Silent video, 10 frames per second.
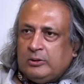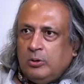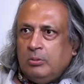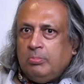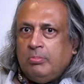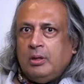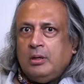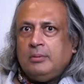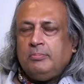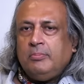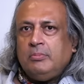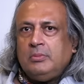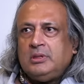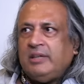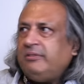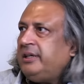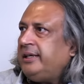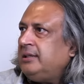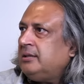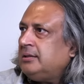so
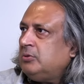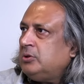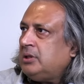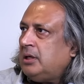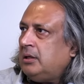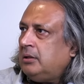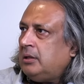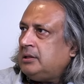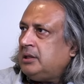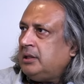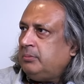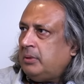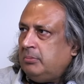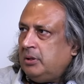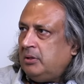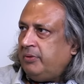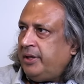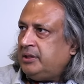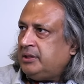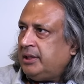17th was our, as I remember,
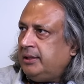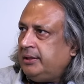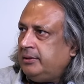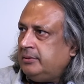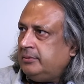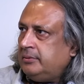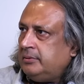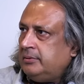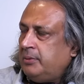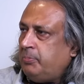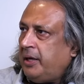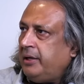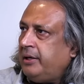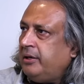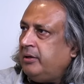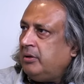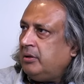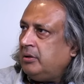we sent in a plane and